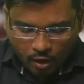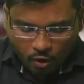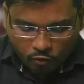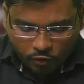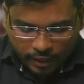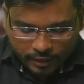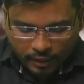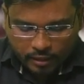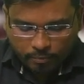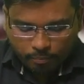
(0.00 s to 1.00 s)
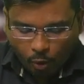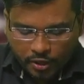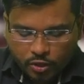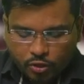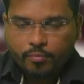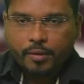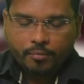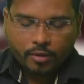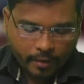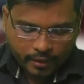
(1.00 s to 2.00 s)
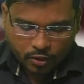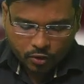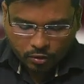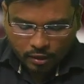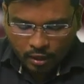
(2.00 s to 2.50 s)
Whether, point to remember, my dear student,